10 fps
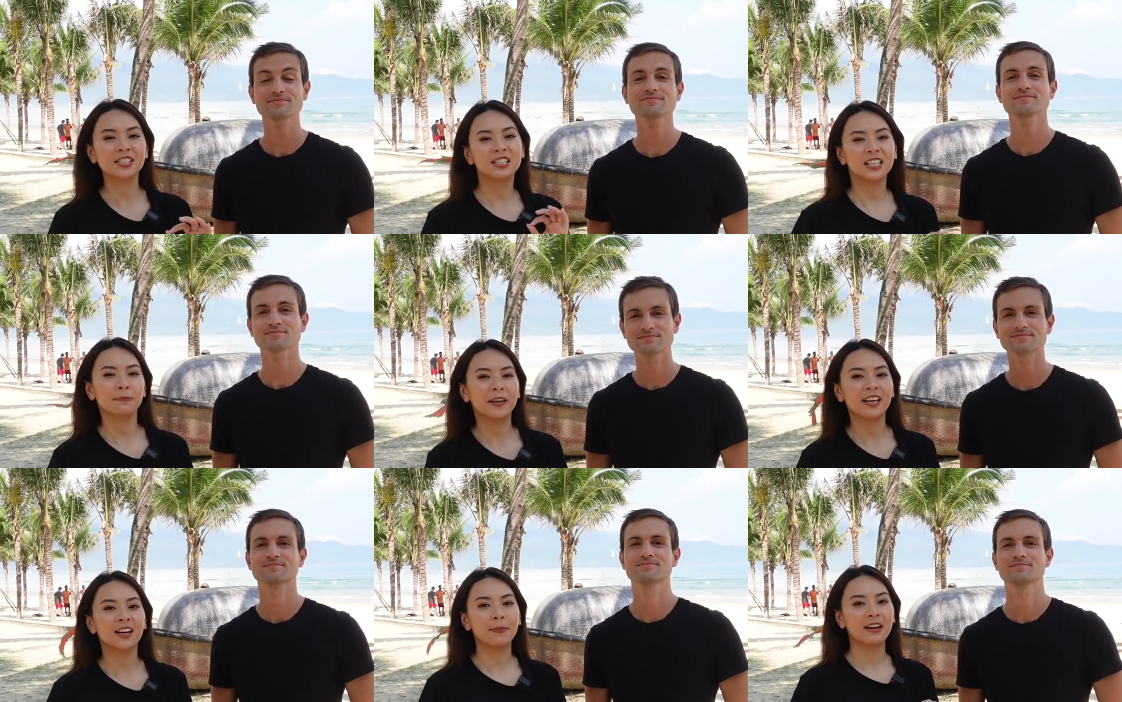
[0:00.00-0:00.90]
Speaker 1: sneak
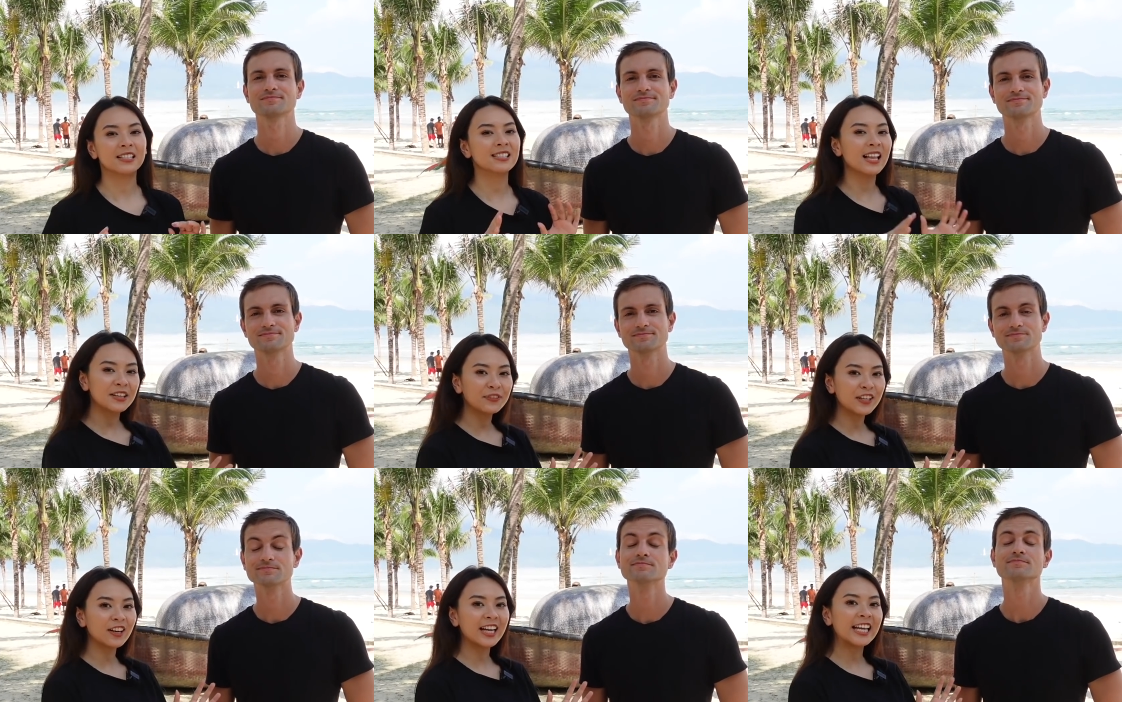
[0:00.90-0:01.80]
peek about his life
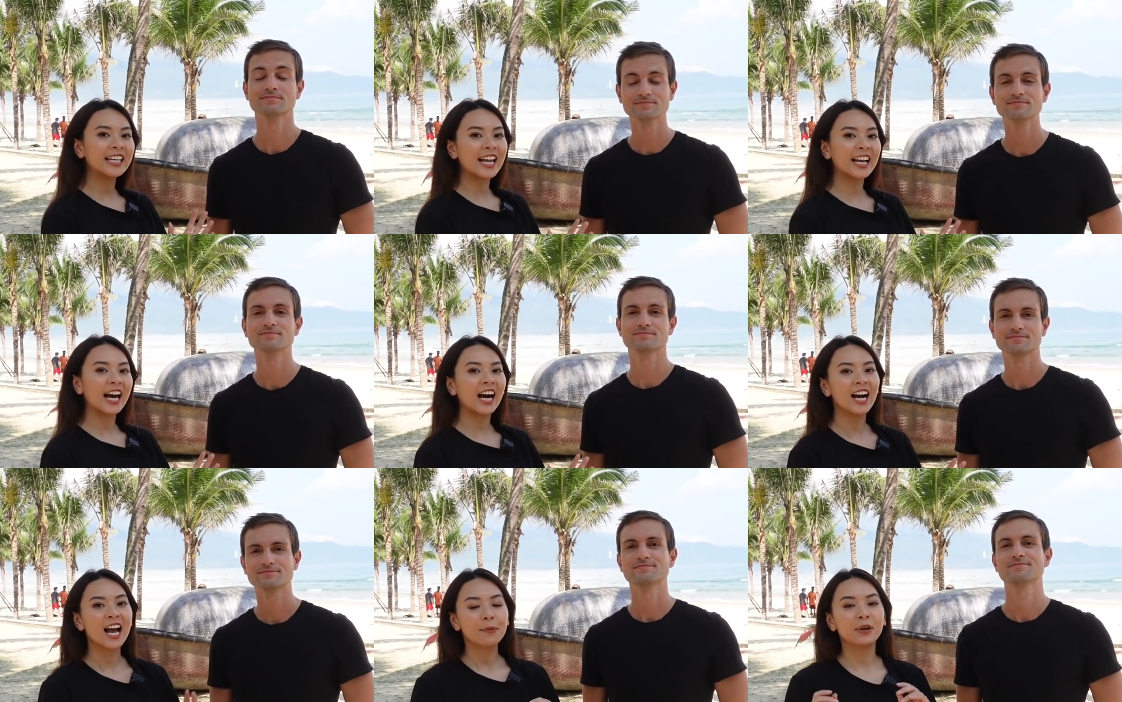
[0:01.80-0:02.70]
here in Da Nang.
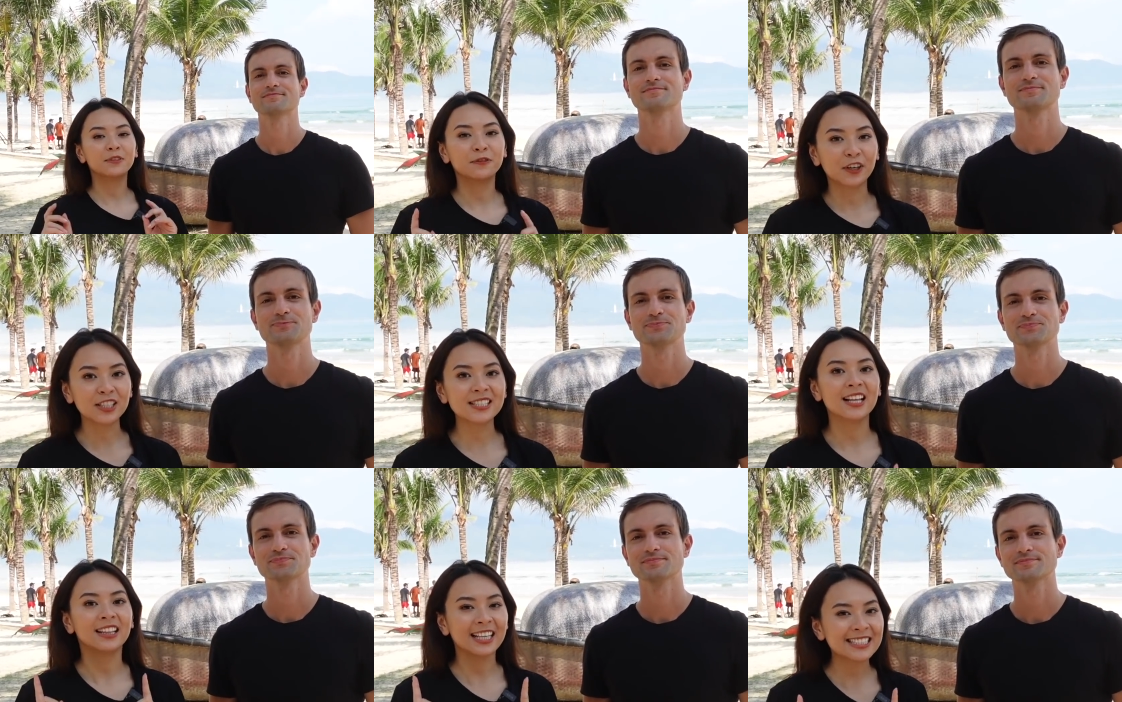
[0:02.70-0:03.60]
But first,
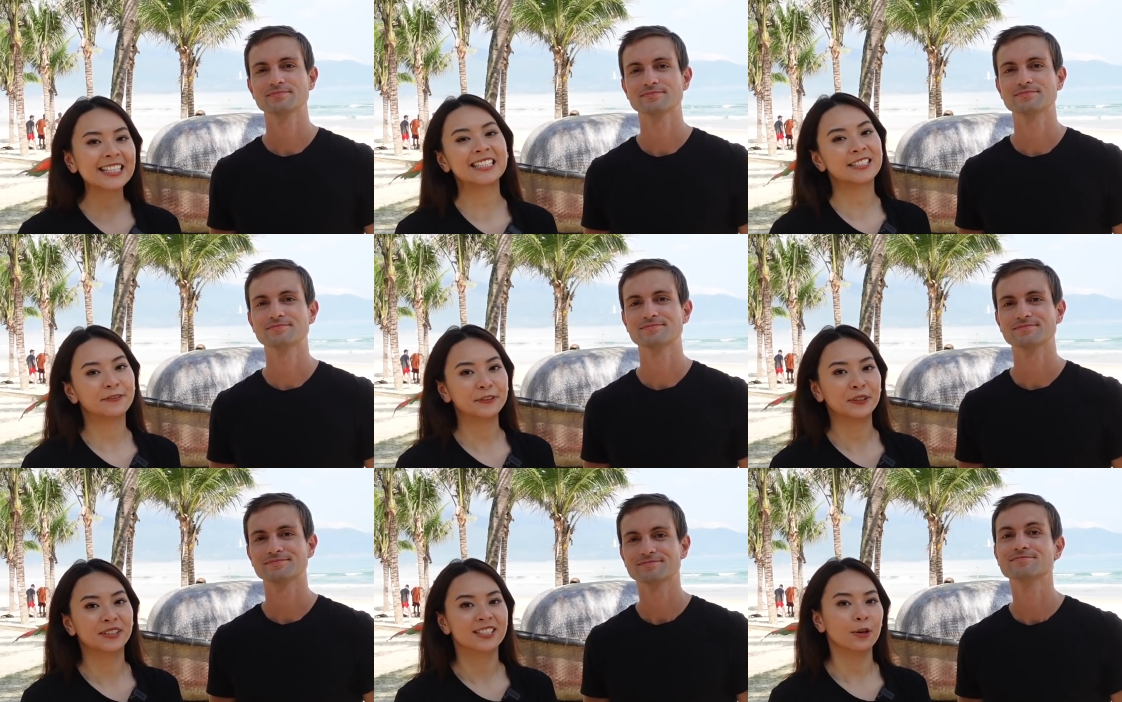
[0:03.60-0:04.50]
let's get some
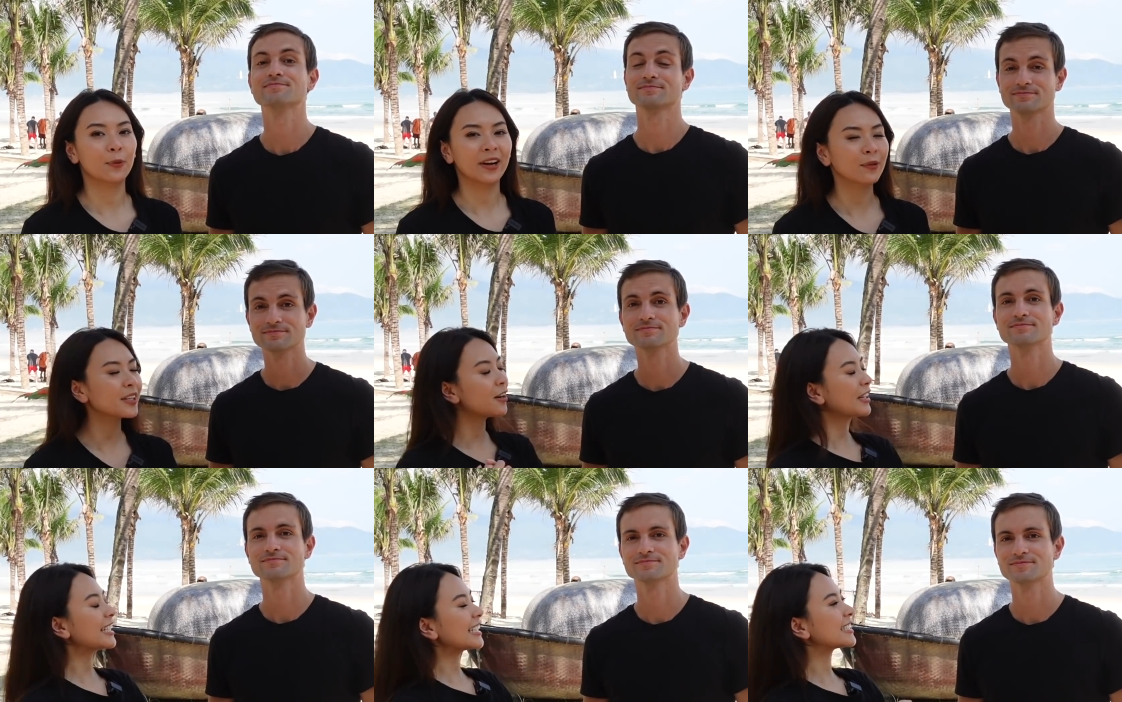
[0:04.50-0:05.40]
food. So where are we
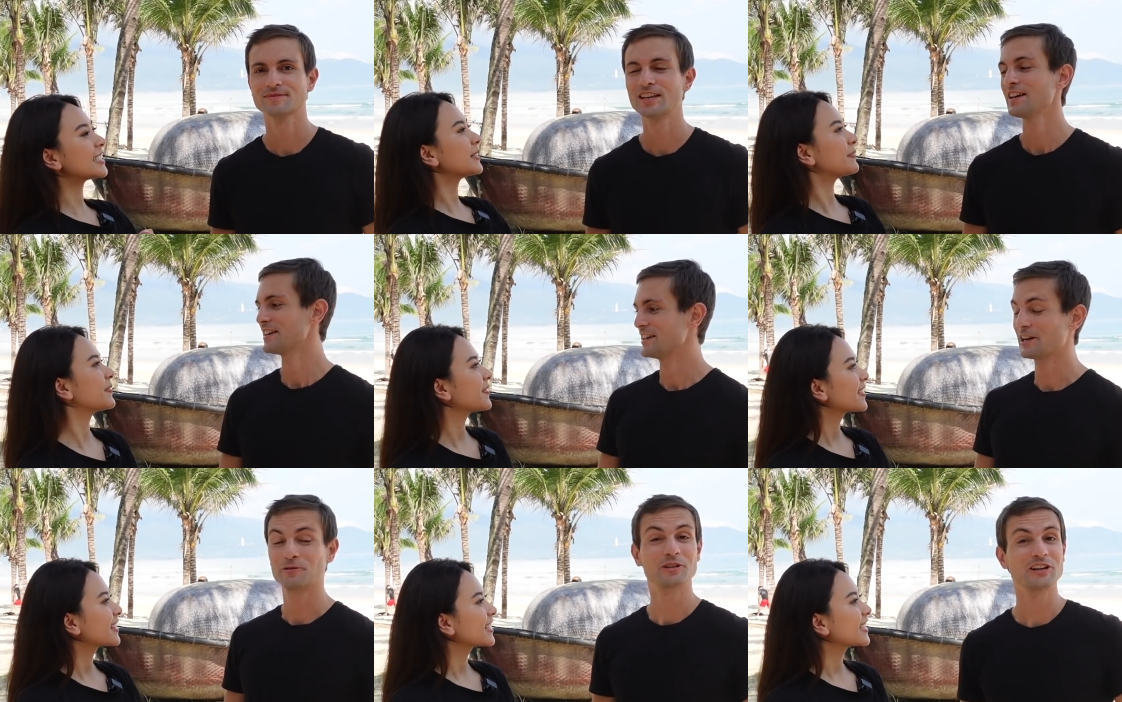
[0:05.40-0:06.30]
going next?
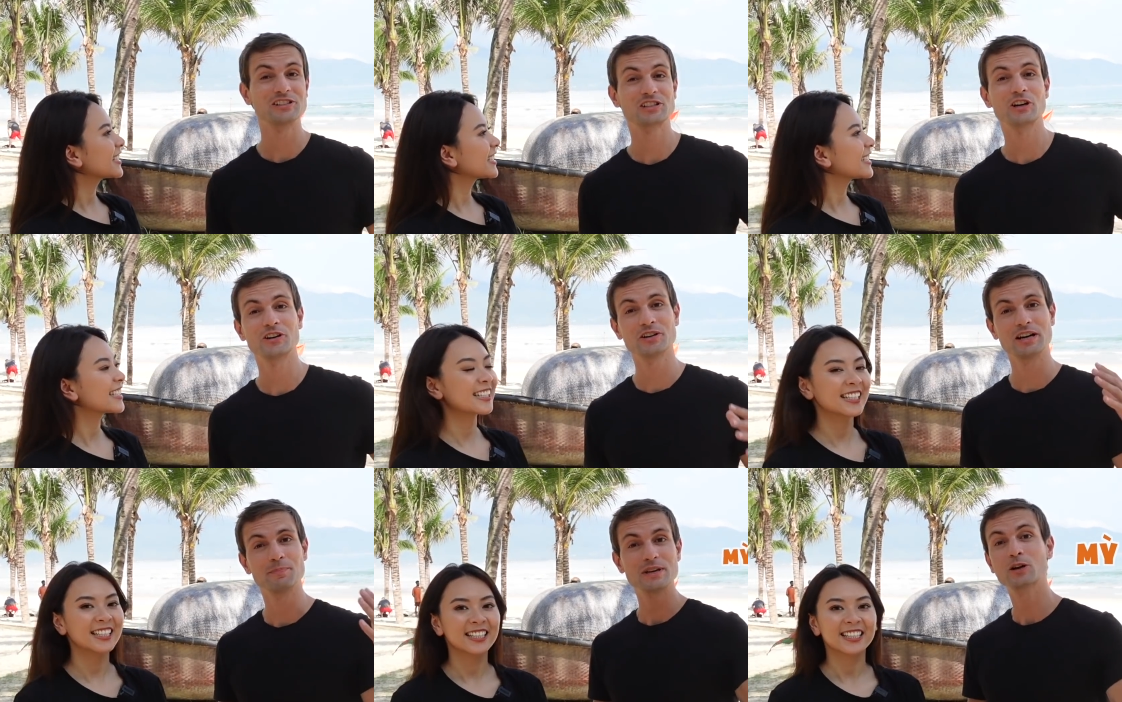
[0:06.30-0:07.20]
Speaker 2: Yeah, we're going to go to uh, Mi